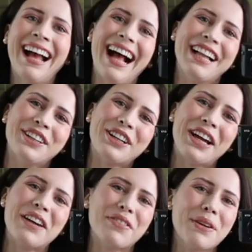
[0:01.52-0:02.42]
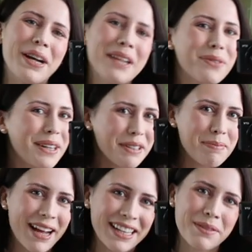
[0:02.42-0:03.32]
Hello everyone,
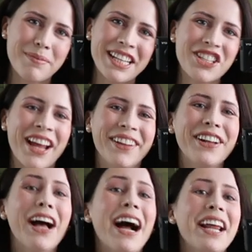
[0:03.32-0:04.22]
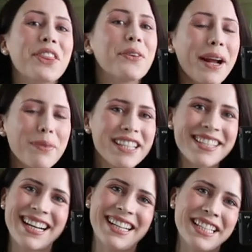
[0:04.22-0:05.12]
welcome back to my channel. I thought I would
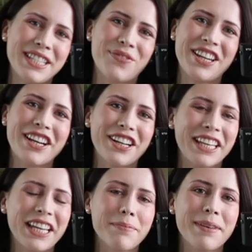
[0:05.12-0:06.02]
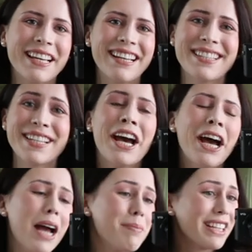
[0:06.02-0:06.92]
start this video here because
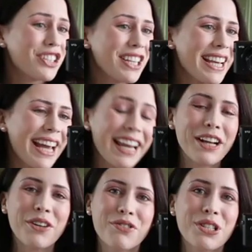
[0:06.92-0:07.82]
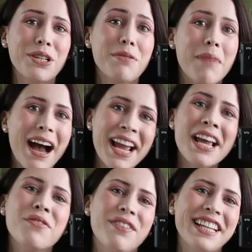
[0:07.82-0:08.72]
I'm actually heading off to my
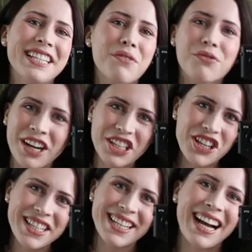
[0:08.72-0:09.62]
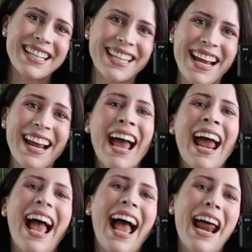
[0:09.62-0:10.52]
event, Frenchy's High Tea,
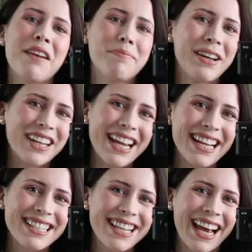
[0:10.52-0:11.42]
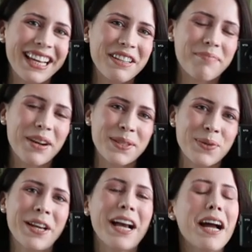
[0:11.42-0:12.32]
at Mary Eats Cake in
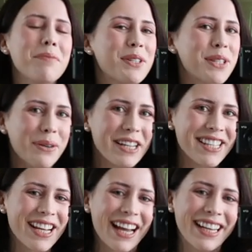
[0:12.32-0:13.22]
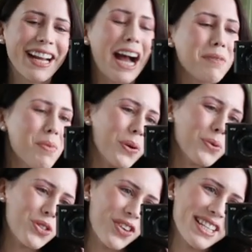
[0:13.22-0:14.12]
Brunswick. I'm so excited, I'm
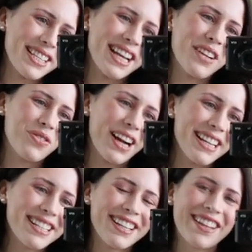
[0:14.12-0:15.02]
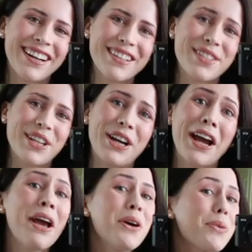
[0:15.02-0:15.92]
all dressed and ready to go. So
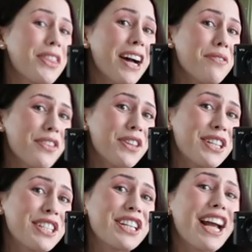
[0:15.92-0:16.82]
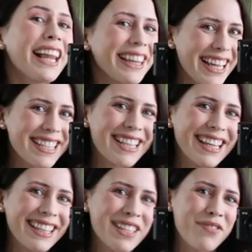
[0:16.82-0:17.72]
without further ado, let's
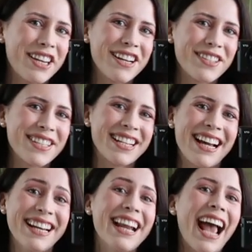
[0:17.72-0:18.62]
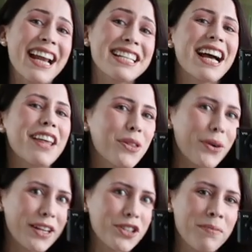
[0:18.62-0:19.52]
get this video started. And I thought
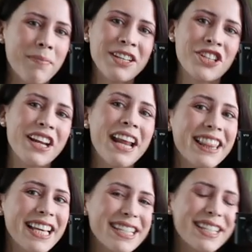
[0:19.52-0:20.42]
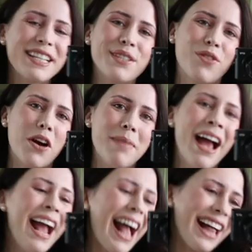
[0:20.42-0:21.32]
I should mention, this is from
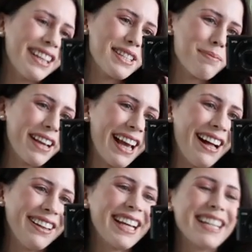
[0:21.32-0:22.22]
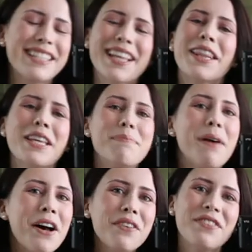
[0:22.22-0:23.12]
Alice McKell. It's the
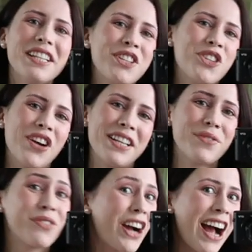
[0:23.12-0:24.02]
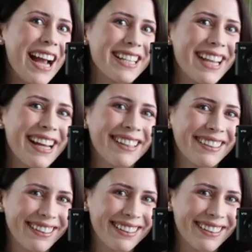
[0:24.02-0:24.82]
perfect dress for a high tea.